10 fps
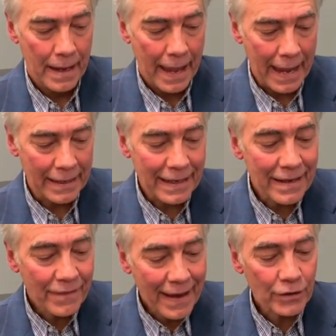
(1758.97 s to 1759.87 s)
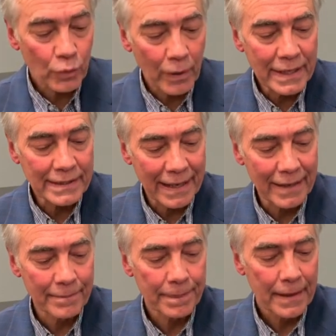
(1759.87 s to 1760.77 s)
And in that
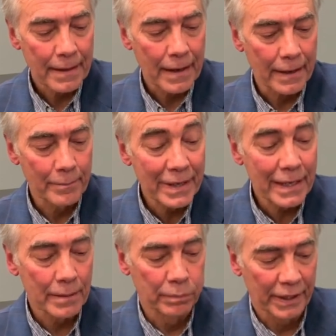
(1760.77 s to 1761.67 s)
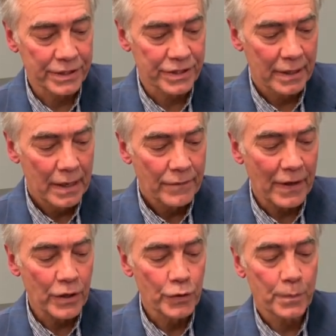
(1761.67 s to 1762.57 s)
2010 uh, media blitz, they
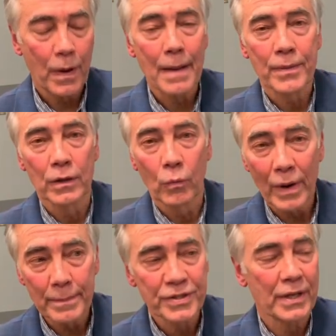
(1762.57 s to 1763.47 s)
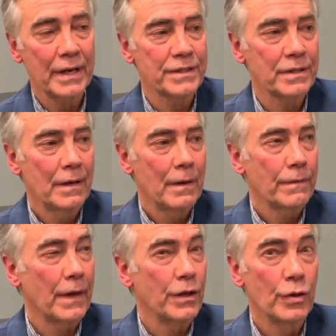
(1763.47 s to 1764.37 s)
used popular websites,
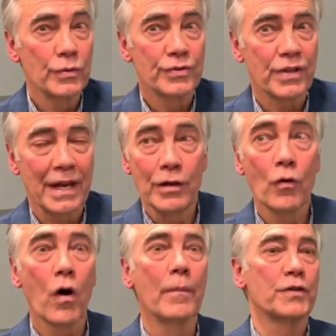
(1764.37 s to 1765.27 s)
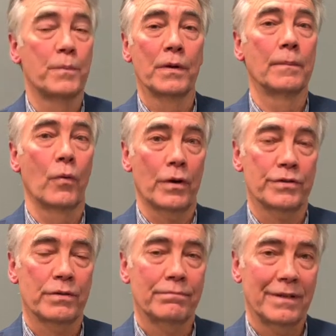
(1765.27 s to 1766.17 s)
they used enormous
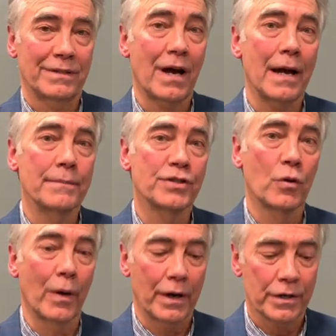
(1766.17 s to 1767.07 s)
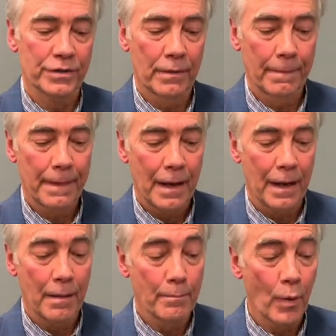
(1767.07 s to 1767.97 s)
billboards, Times Squares,
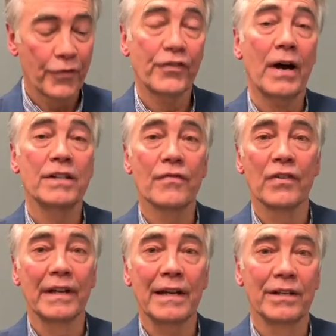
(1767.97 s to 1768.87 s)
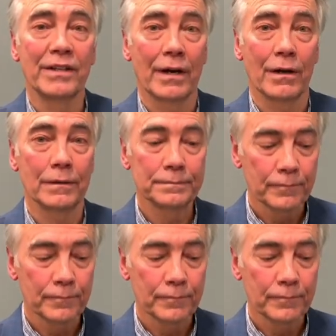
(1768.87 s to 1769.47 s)
uh, both sides of the Lincoln Tunnel,